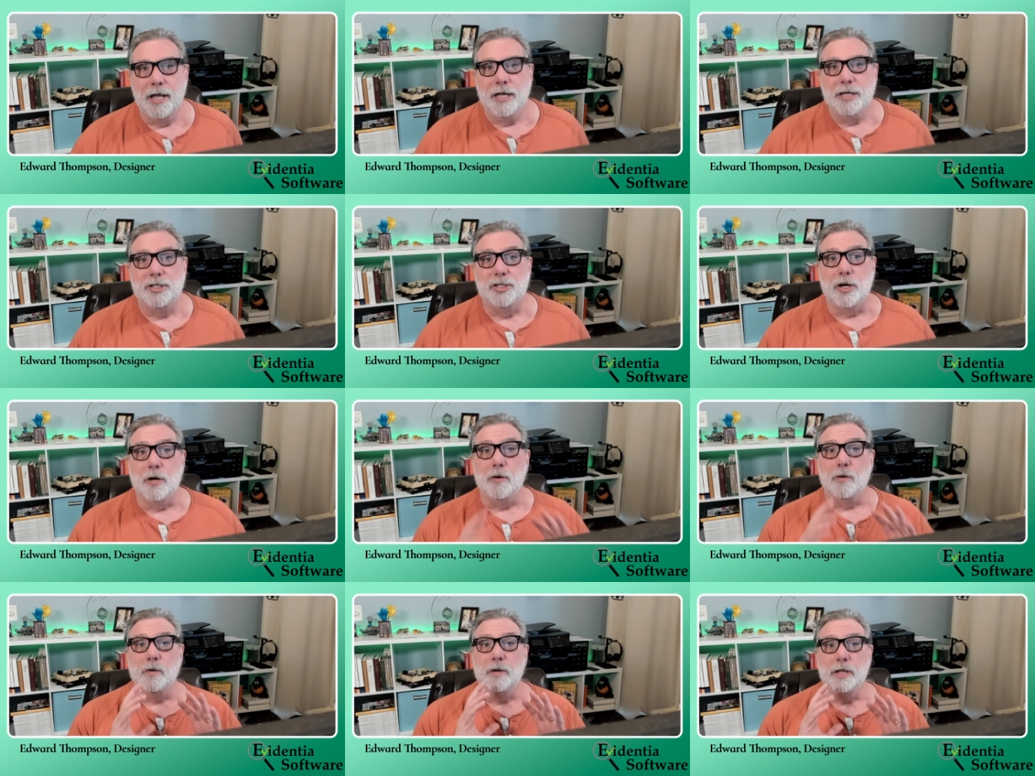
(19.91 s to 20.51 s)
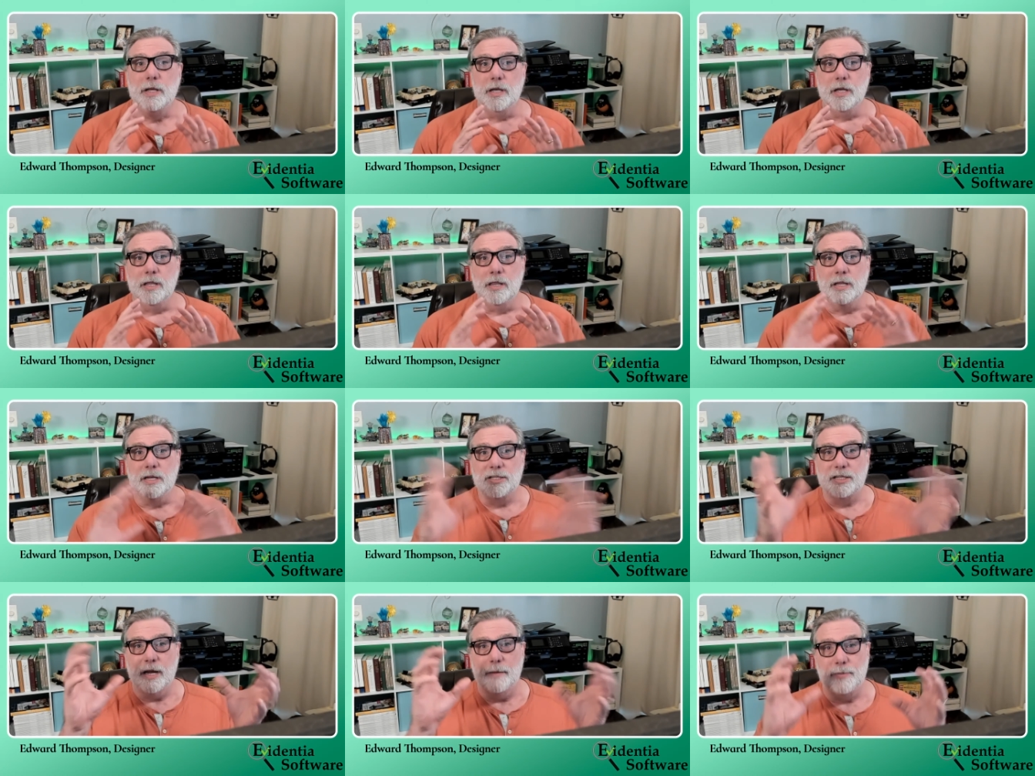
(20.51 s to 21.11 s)
So, in
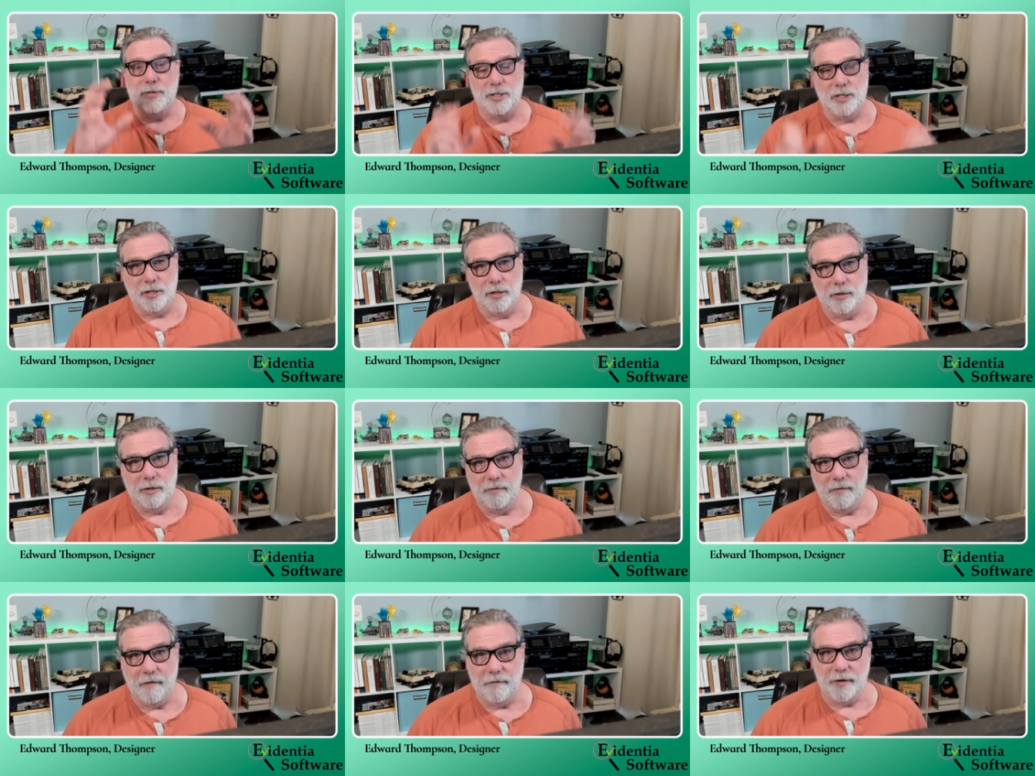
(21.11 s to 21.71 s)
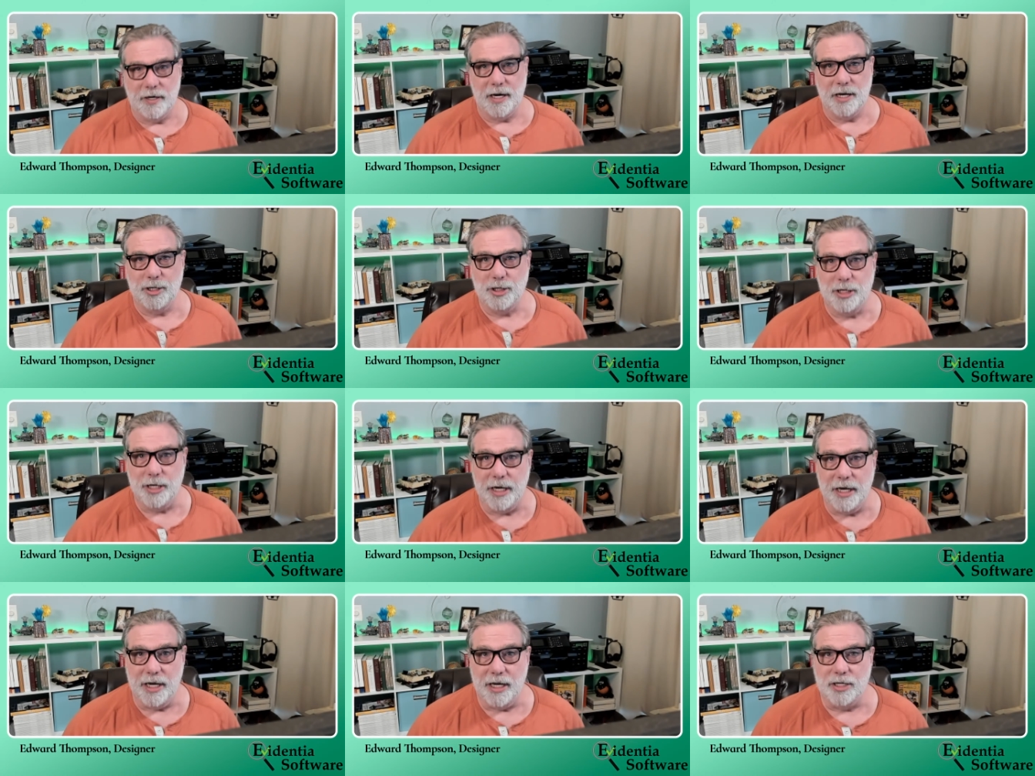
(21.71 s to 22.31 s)
this episode of
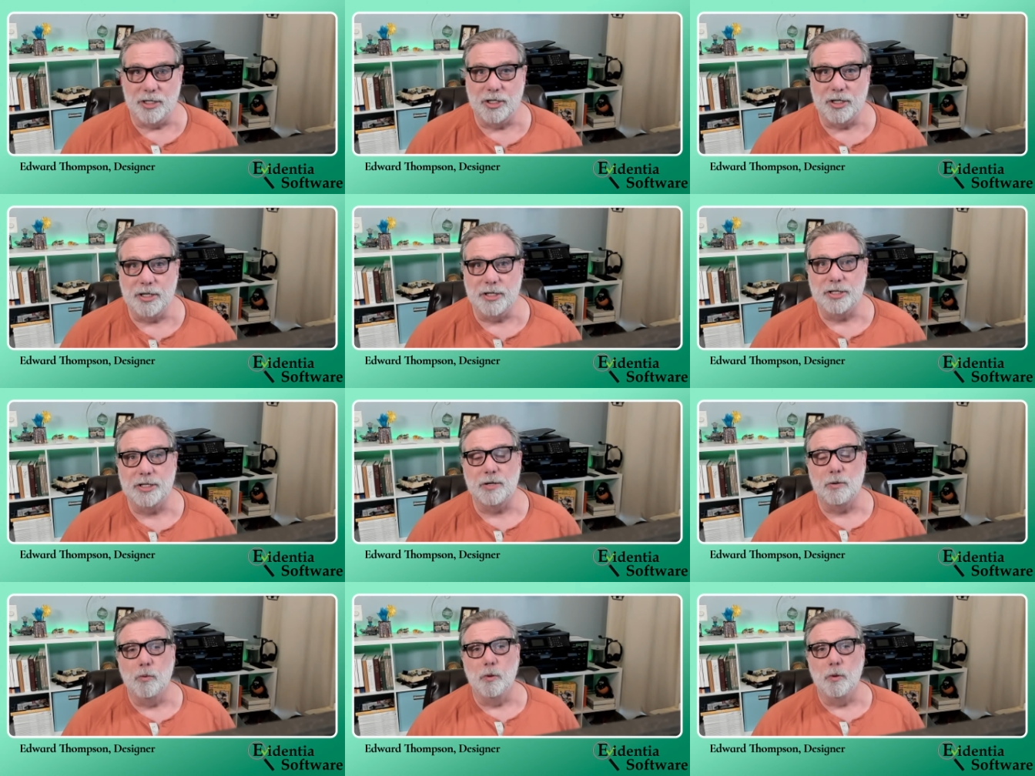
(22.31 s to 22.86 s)
Evidentia Answers,